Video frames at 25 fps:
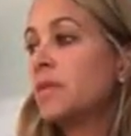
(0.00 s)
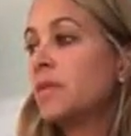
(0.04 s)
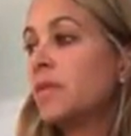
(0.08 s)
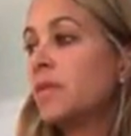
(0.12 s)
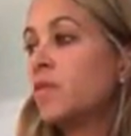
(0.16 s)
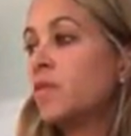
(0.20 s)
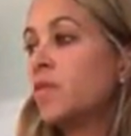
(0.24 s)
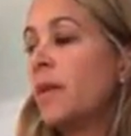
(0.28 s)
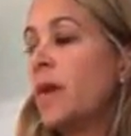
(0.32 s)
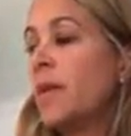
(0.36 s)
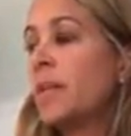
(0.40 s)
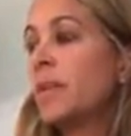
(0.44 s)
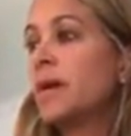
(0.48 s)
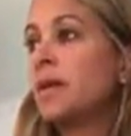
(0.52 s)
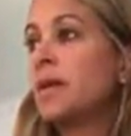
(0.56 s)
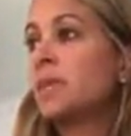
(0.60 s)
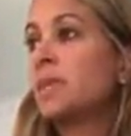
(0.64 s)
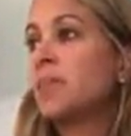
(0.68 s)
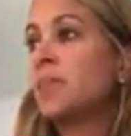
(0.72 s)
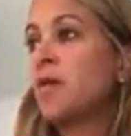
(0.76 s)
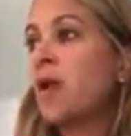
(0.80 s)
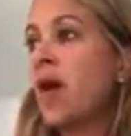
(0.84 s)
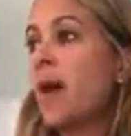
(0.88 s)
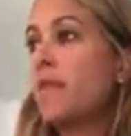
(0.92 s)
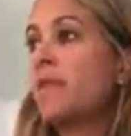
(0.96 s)
women
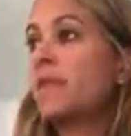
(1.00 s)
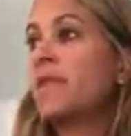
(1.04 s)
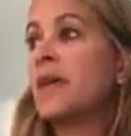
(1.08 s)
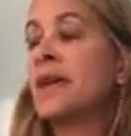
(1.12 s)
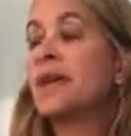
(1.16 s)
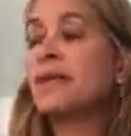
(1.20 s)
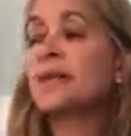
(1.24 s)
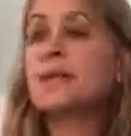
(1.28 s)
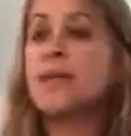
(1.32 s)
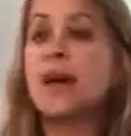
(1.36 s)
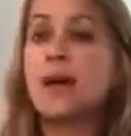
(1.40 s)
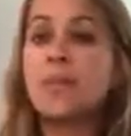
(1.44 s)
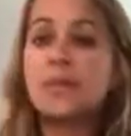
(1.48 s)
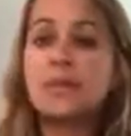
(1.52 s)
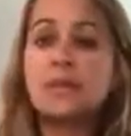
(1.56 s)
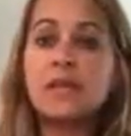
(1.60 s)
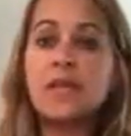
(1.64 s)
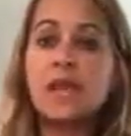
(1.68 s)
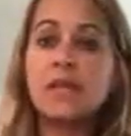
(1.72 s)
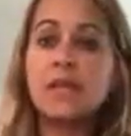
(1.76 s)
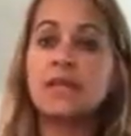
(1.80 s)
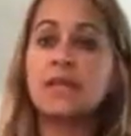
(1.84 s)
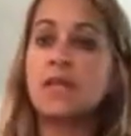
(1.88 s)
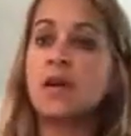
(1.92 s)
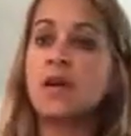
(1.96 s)
prop things up and
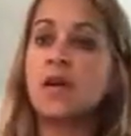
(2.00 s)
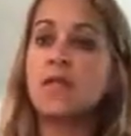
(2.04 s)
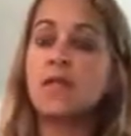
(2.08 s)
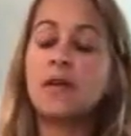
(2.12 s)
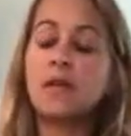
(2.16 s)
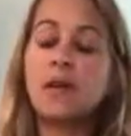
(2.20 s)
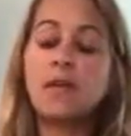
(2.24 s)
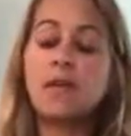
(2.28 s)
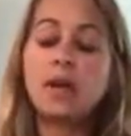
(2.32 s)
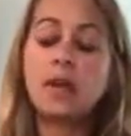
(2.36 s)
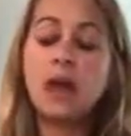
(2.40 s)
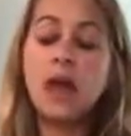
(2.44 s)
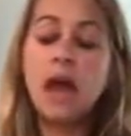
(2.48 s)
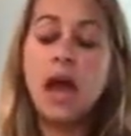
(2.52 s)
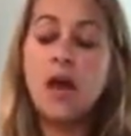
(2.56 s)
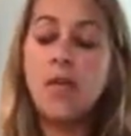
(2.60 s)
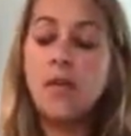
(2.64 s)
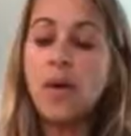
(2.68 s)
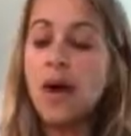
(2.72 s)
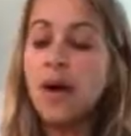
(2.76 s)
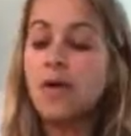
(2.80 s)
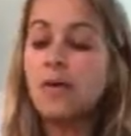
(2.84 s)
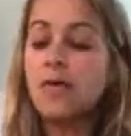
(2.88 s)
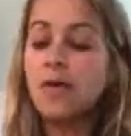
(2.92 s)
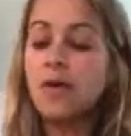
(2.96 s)
take a selfie. I mean,
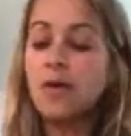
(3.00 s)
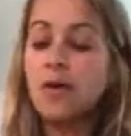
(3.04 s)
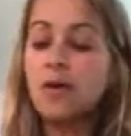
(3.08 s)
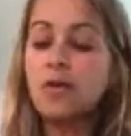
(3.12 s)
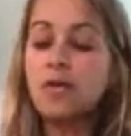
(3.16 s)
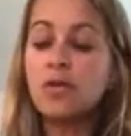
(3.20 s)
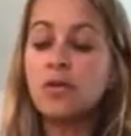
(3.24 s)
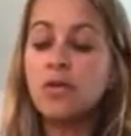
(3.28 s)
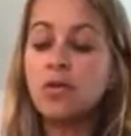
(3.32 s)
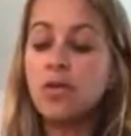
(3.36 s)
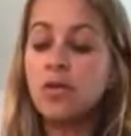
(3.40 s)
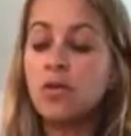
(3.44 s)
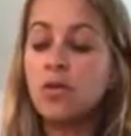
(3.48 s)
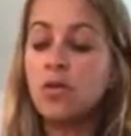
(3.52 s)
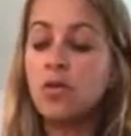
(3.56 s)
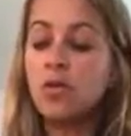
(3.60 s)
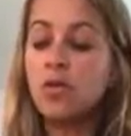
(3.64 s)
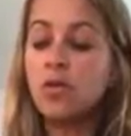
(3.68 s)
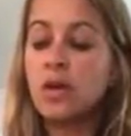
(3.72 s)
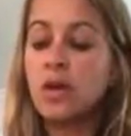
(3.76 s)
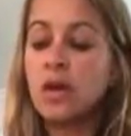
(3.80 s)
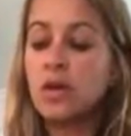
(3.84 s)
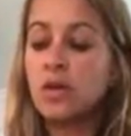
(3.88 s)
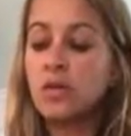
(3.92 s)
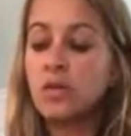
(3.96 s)
however
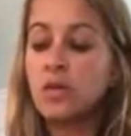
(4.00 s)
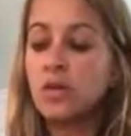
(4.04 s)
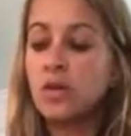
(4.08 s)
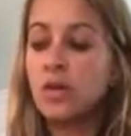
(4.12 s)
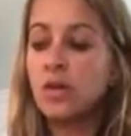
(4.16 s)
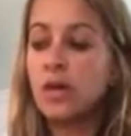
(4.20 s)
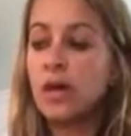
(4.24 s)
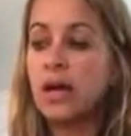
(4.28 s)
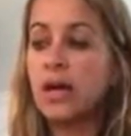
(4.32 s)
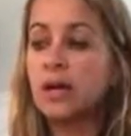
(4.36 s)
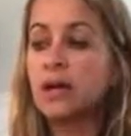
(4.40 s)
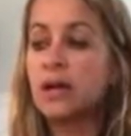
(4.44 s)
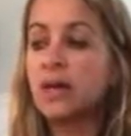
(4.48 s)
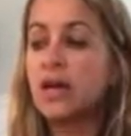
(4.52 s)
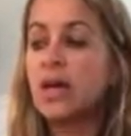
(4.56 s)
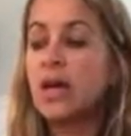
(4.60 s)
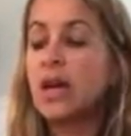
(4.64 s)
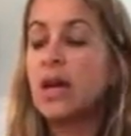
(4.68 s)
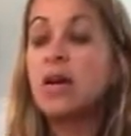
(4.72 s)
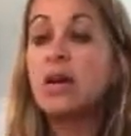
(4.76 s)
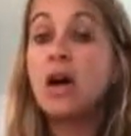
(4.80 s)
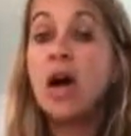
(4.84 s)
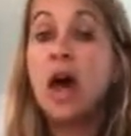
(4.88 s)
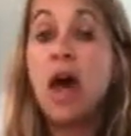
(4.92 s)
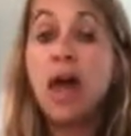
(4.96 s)
you can do it,
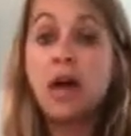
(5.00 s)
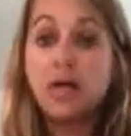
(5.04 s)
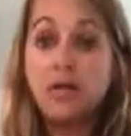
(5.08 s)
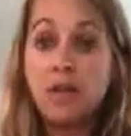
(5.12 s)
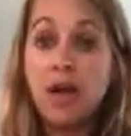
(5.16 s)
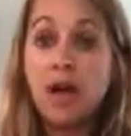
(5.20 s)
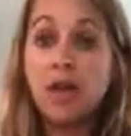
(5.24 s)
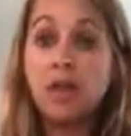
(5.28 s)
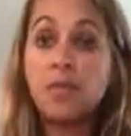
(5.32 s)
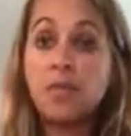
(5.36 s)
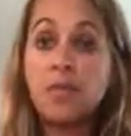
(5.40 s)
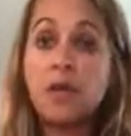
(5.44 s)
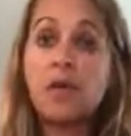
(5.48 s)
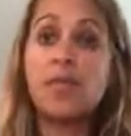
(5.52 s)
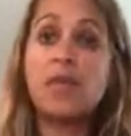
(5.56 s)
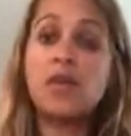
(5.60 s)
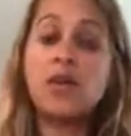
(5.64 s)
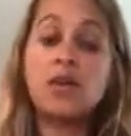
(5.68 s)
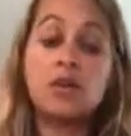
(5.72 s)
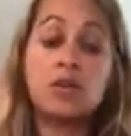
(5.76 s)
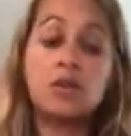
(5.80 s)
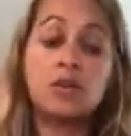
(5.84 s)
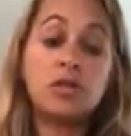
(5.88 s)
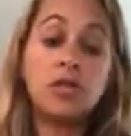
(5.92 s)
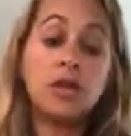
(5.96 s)
I recommend
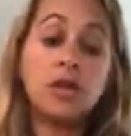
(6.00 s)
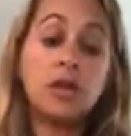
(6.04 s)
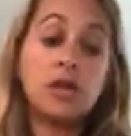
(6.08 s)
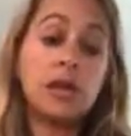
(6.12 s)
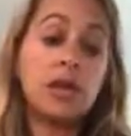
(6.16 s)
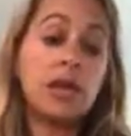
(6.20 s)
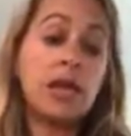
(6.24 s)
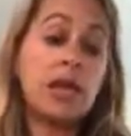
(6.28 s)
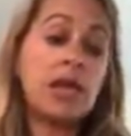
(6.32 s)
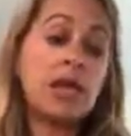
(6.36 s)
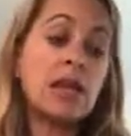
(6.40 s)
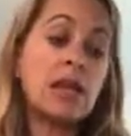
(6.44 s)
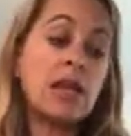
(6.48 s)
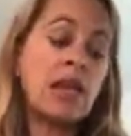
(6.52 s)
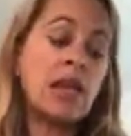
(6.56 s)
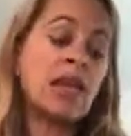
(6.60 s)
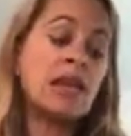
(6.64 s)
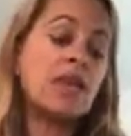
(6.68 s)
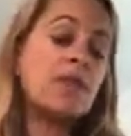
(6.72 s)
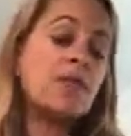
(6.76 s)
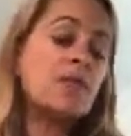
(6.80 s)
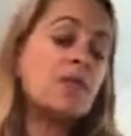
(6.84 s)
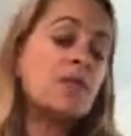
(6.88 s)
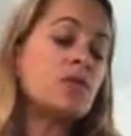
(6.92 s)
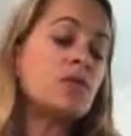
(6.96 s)
that you do it. And
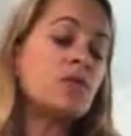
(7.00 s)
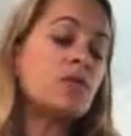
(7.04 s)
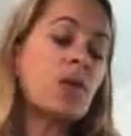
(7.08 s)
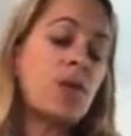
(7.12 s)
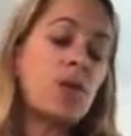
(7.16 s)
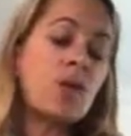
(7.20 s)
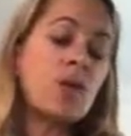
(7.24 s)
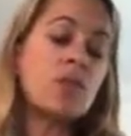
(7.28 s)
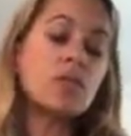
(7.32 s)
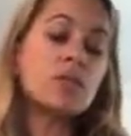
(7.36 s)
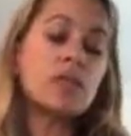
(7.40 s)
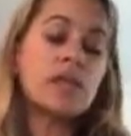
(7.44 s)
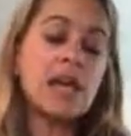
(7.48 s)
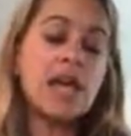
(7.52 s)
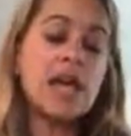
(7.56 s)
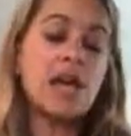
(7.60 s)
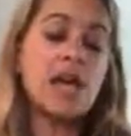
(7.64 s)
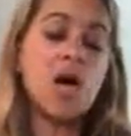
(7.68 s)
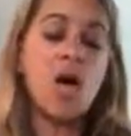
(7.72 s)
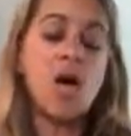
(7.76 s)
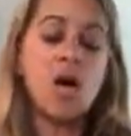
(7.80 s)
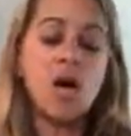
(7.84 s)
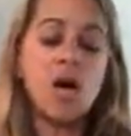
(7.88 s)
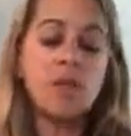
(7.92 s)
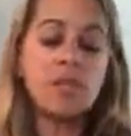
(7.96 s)
if you don't take
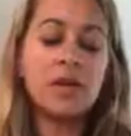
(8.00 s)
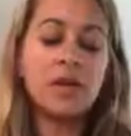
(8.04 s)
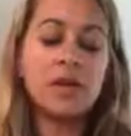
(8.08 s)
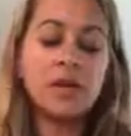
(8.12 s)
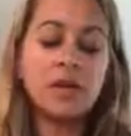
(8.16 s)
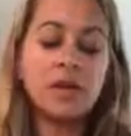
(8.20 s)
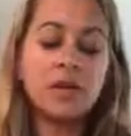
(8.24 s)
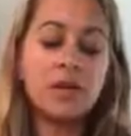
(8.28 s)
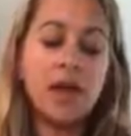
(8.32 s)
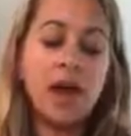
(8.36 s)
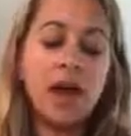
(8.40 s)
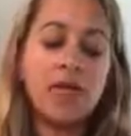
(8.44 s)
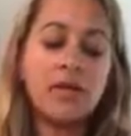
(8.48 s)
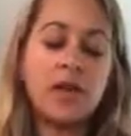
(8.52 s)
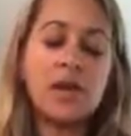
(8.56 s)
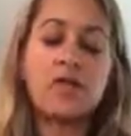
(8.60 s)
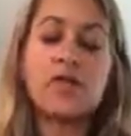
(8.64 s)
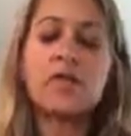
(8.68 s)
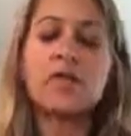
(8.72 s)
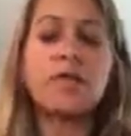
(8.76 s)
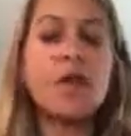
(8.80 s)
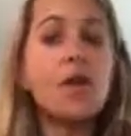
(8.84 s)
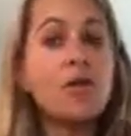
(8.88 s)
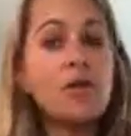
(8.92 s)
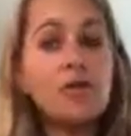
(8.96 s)
all, I mean, you don't have to have
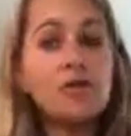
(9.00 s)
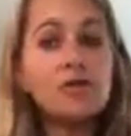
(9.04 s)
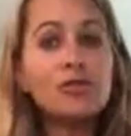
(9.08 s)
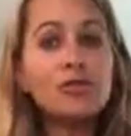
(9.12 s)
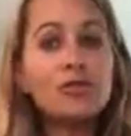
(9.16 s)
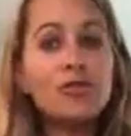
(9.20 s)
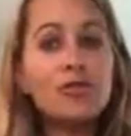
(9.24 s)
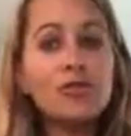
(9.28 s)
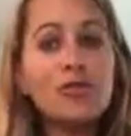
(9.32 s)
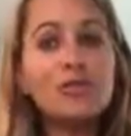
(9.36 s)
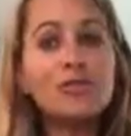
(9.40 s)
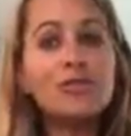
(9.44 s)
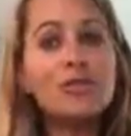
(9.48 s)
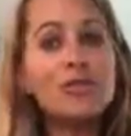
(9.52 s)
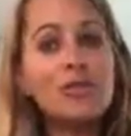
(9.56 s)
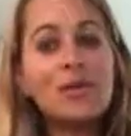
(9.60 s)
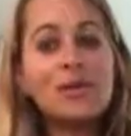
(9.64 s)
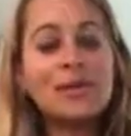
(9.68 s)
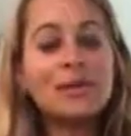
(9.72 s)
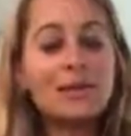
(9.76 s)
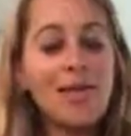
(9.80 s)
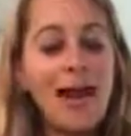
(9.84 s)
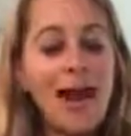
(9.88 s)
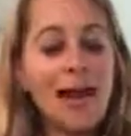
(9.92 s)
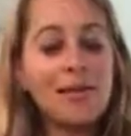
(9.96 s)
a photo shoot and do
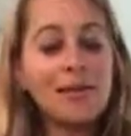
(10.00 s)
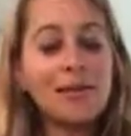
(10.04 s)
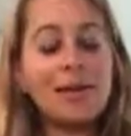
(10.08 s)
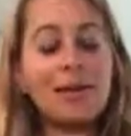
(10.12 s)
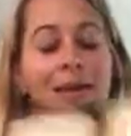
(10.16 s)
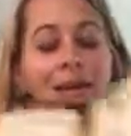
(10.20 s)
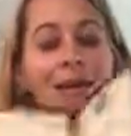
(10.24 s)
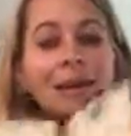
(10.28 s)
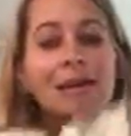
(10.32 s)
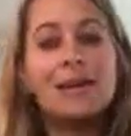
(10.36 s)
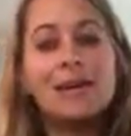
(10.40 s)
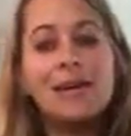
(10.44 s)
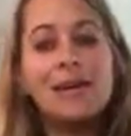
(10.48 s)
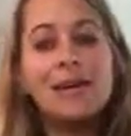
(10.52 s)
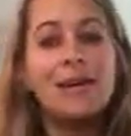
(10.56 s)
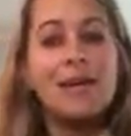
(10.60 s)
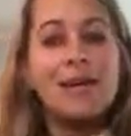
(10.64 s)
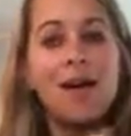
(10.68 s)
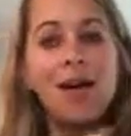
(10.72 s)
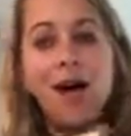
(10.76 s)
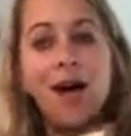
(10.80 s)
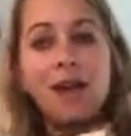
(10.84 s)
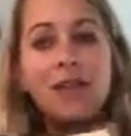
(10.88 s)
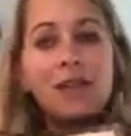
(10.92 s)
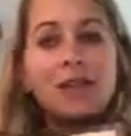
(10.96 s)
exactly
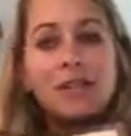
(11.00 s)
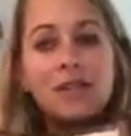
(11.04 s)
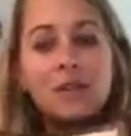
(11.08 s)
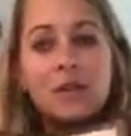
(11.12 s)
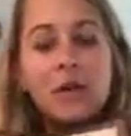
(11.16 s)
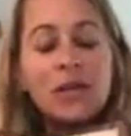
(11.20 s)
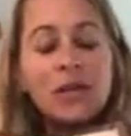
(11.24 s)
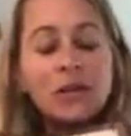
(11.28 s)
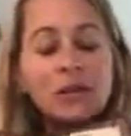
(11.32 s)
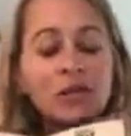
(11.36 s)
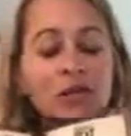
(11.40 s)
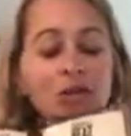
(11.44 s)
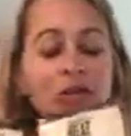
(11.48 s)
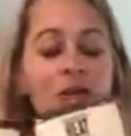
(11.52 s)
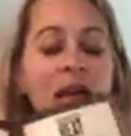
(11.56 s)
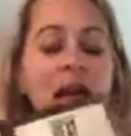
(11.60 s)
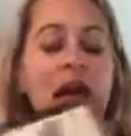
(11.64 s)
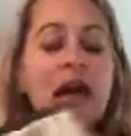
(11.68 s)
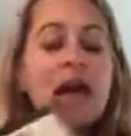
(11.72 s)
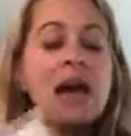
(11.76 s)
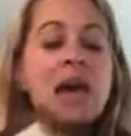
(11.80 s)
all these pictures,